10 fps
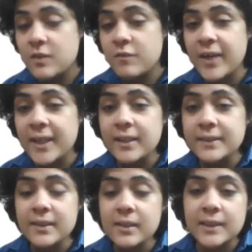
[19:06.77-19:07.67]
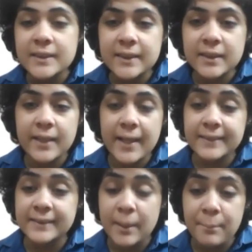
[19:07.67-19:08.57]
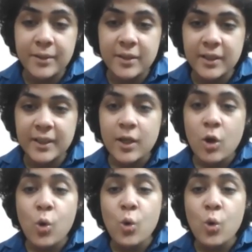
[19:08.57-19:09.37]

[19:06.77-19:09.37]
The Vedas are considered exemplary